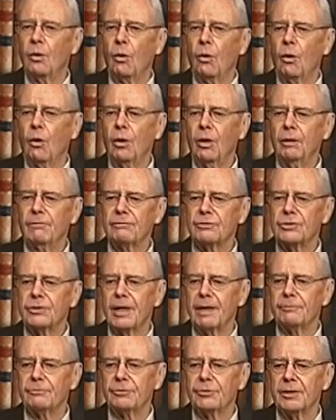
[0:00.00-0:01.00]
All of us
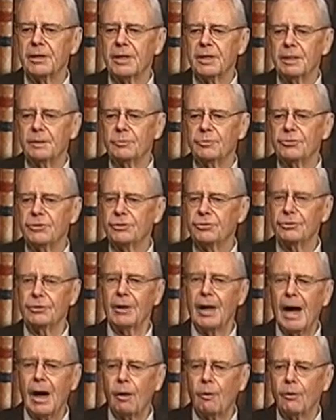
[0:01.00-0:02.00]
have dreams. These
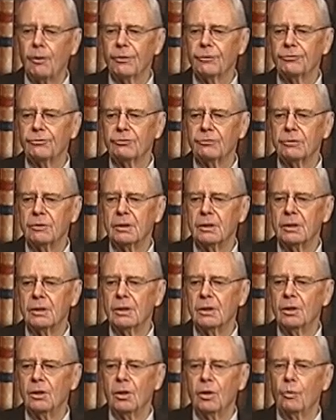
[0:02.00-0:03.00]
are ours.
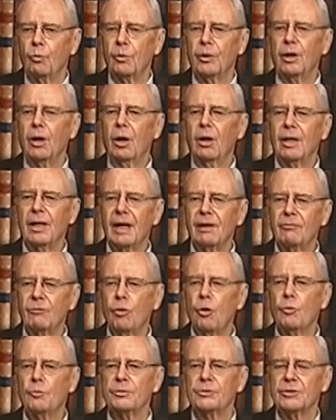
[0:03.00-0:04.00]
We all have
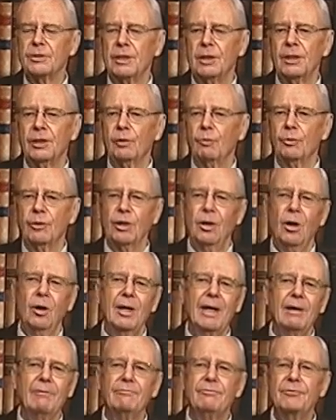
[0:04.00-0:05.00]
hopes. We all
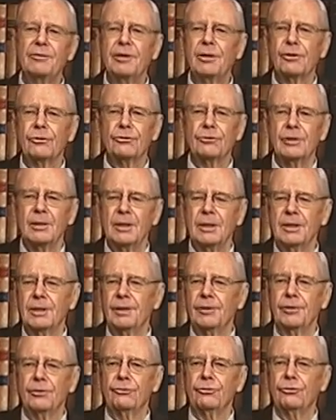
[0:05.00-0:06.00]
have fears.
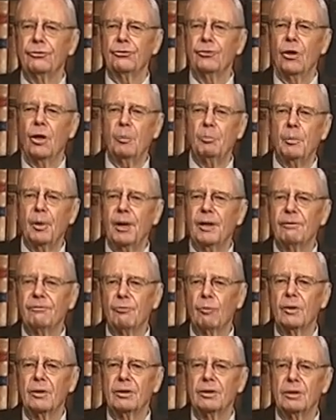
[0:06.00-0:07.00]
This is all part of
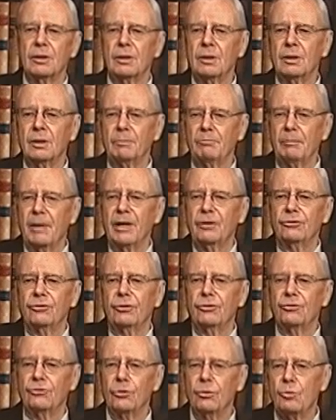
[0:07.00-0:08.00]
what makes
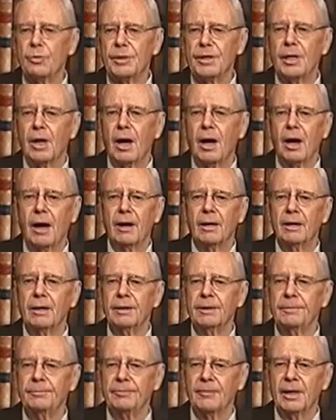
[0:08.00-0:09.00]
us who we are.
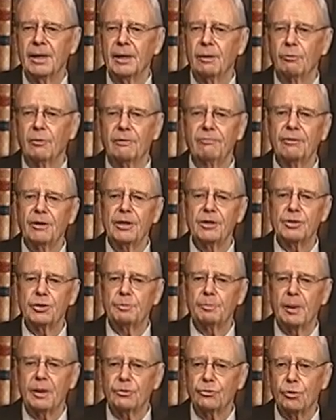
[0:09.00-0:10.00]
And we're very
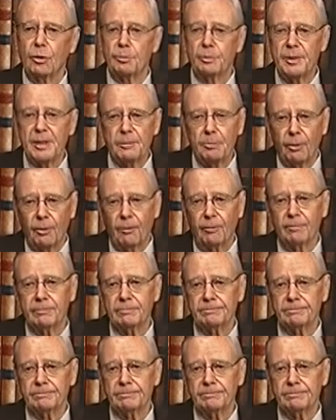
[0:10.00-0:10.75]
special people.